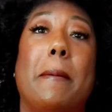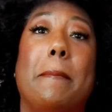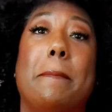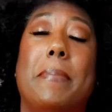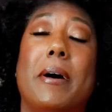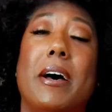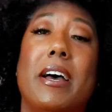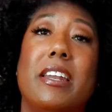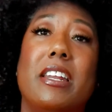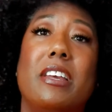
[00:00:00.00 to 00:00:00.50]

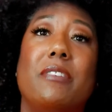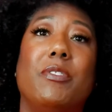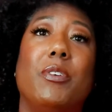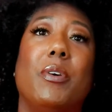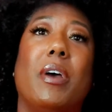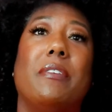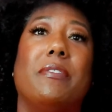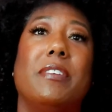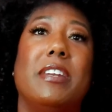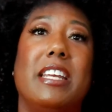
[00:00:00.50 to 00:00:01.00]
But if
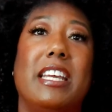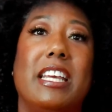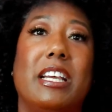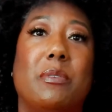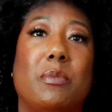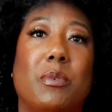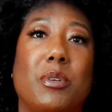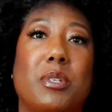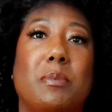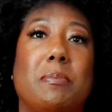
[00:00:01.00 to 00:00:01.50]
you have an
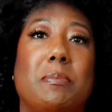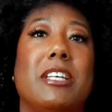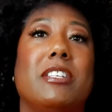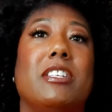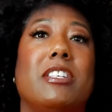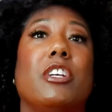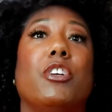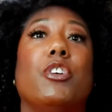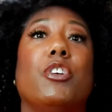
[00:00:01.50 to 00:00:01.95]
equal spacing,